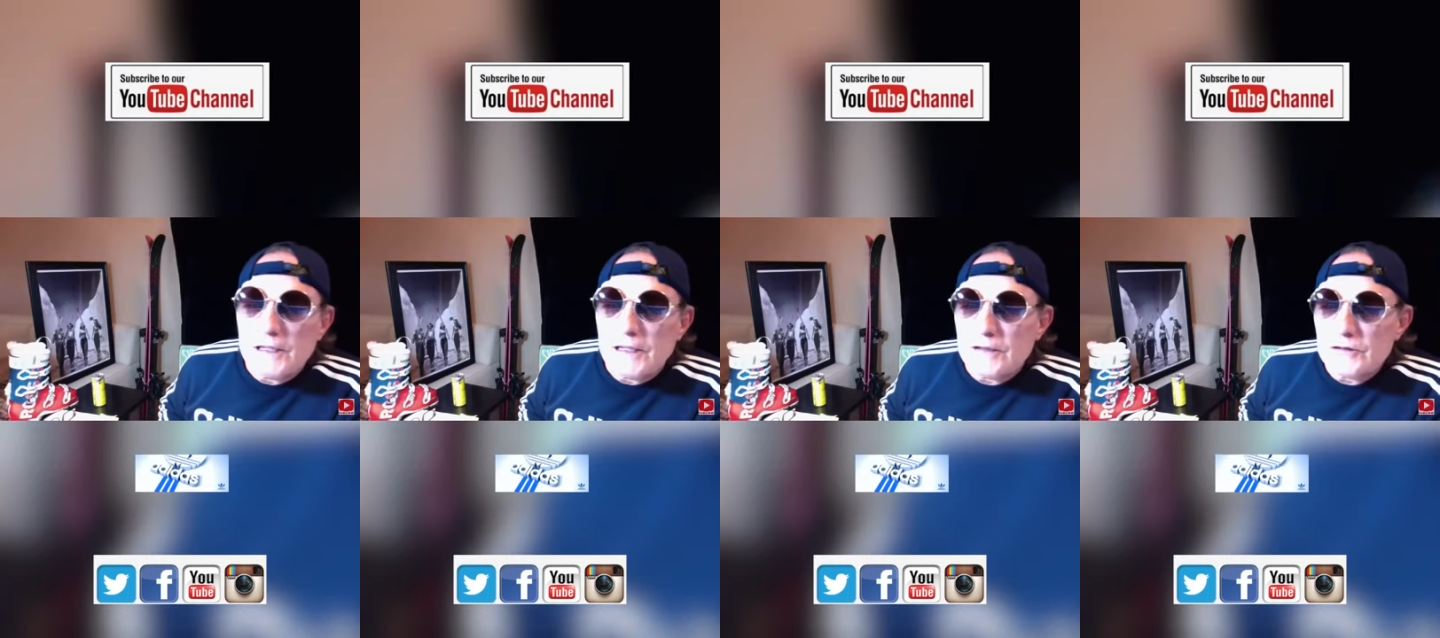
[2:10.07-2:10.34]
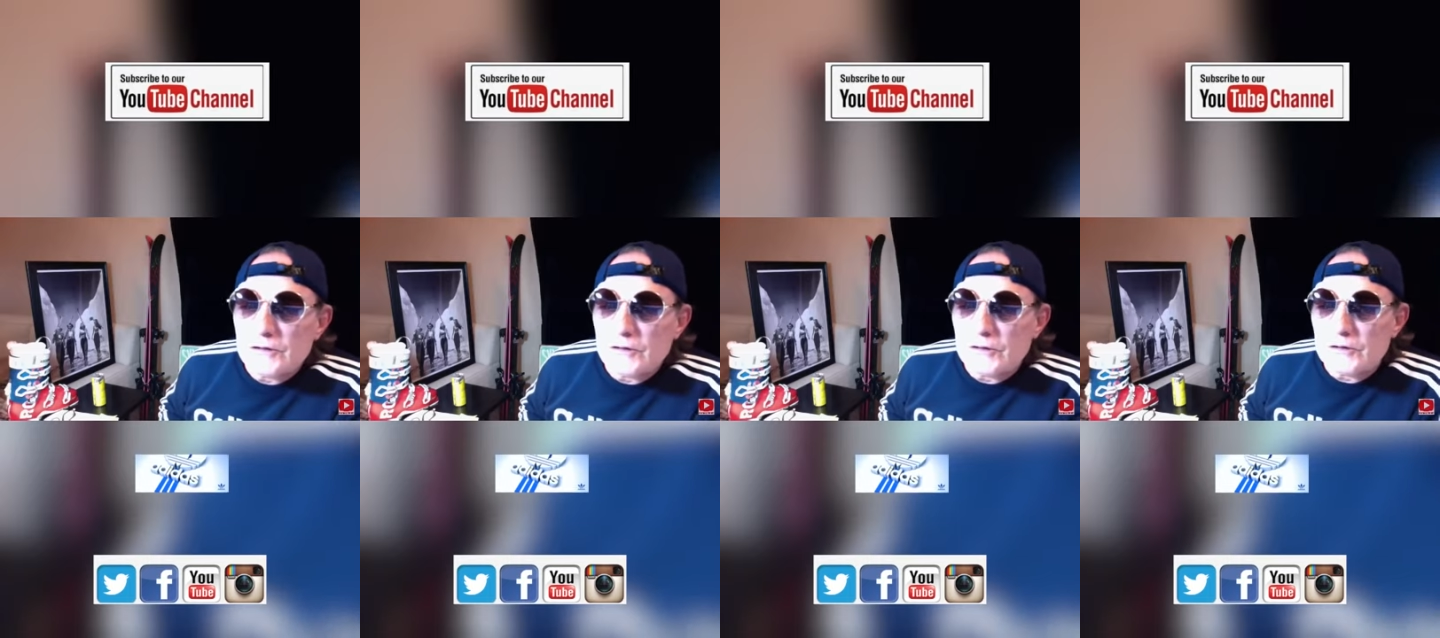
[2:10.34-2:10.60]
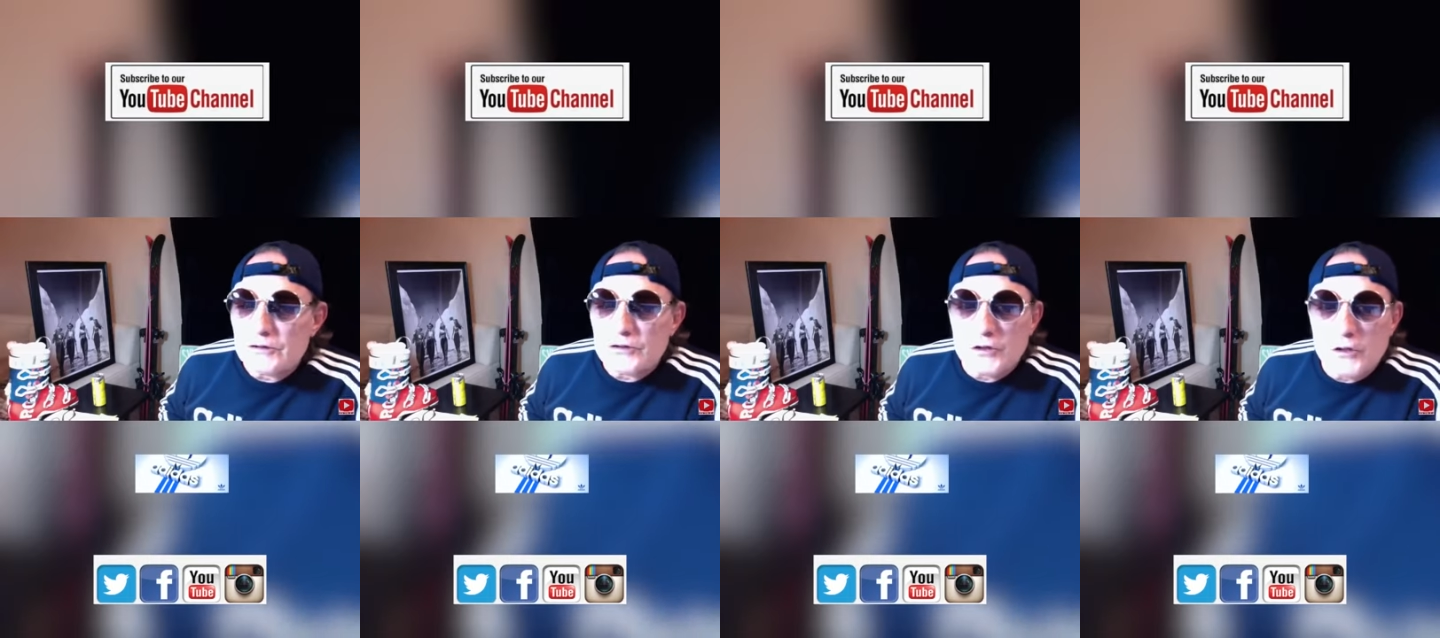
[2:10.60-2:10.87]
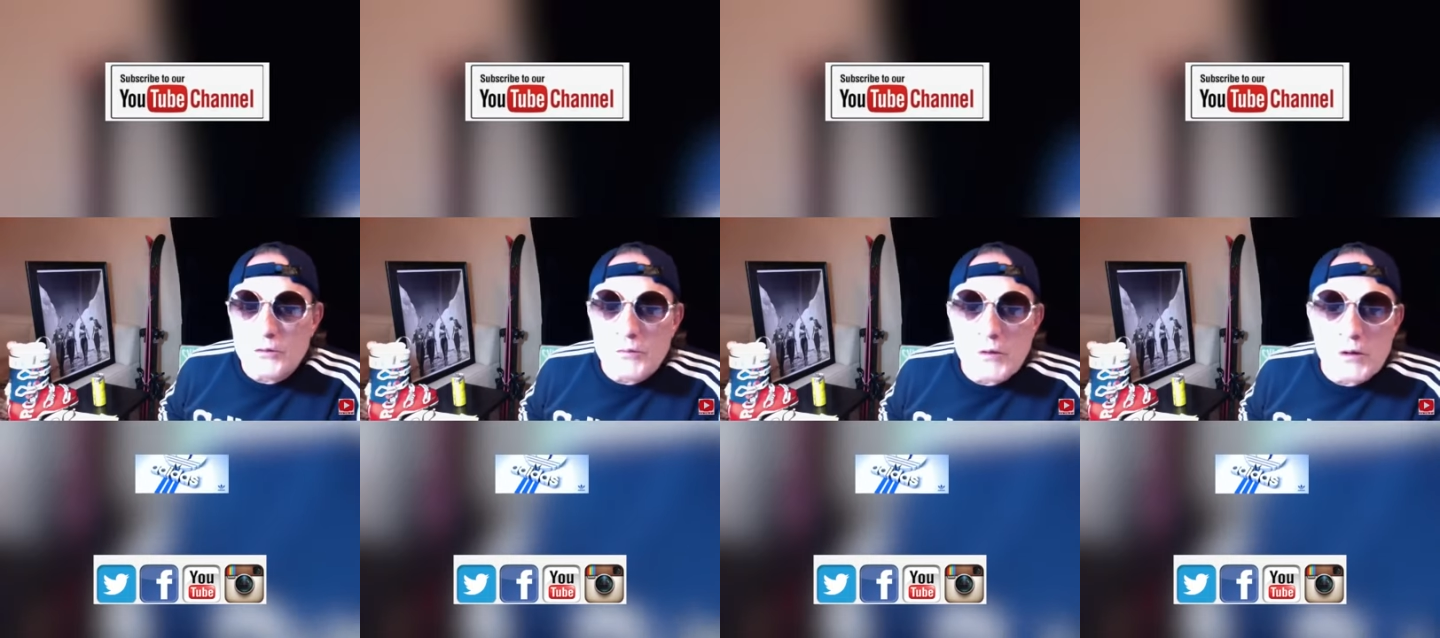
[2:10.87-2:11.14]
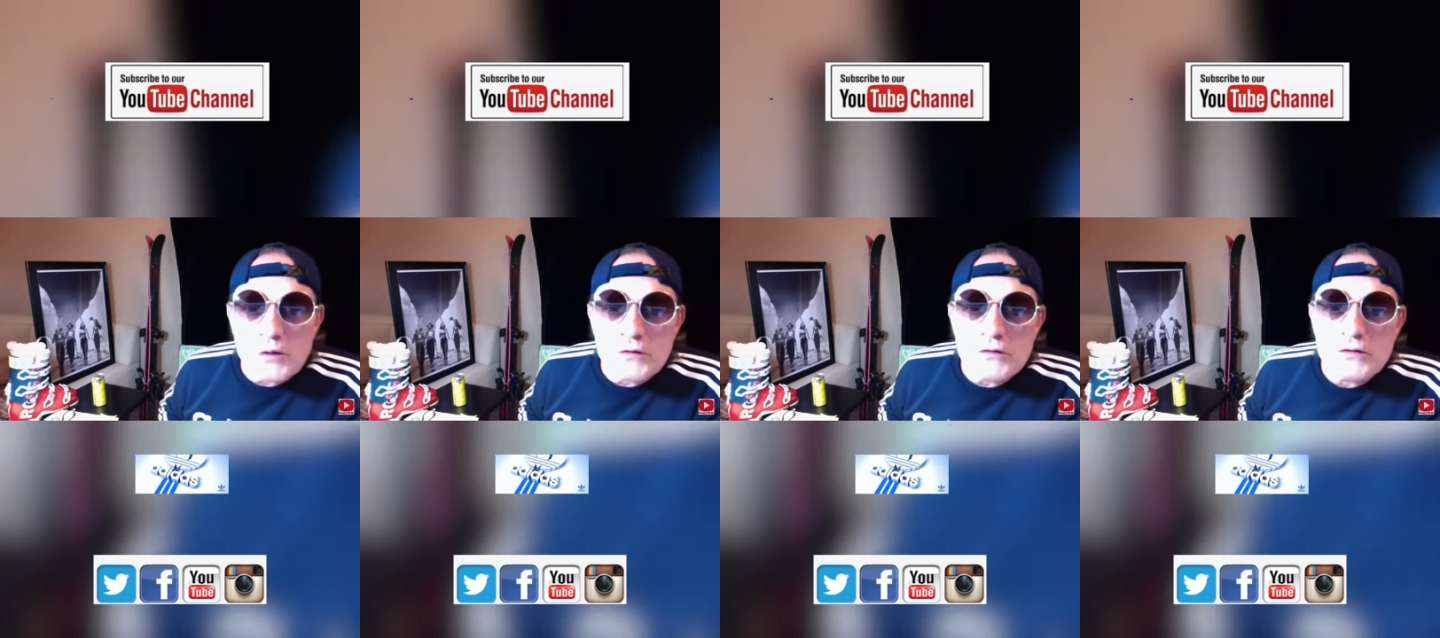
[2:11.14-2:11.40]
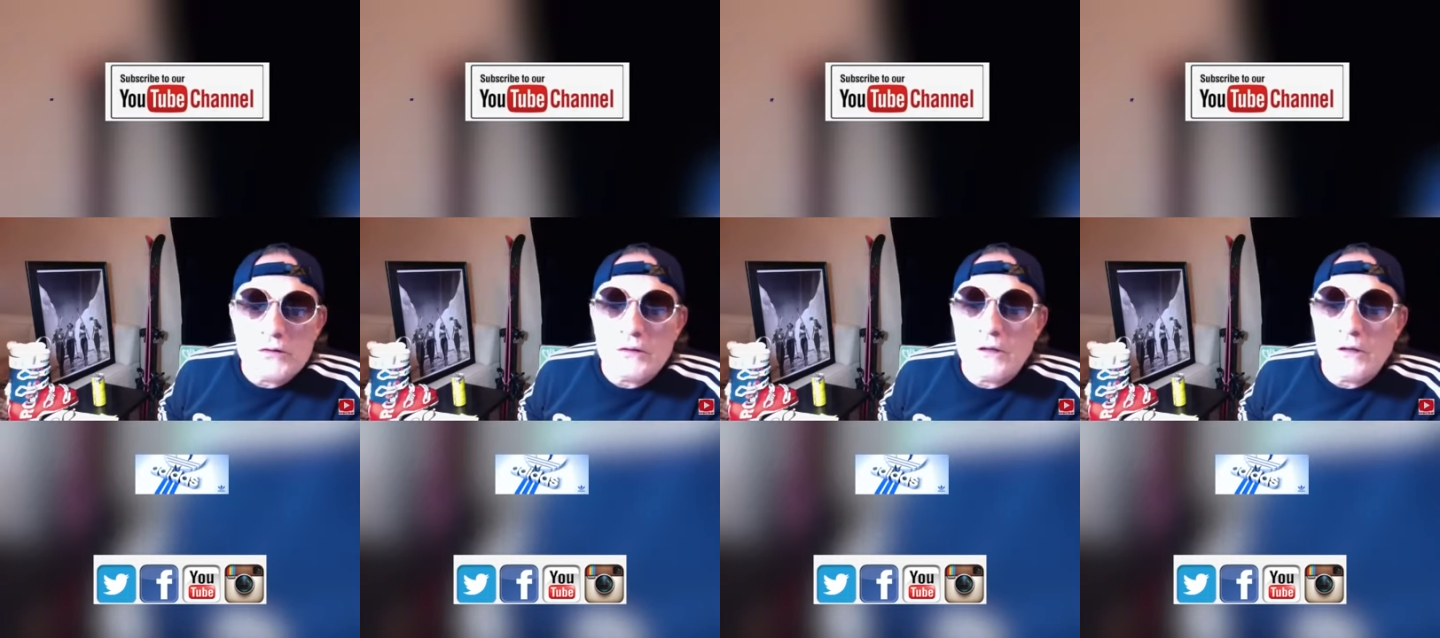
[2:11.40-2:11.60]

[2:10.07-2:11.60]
Arizona Snowbowl.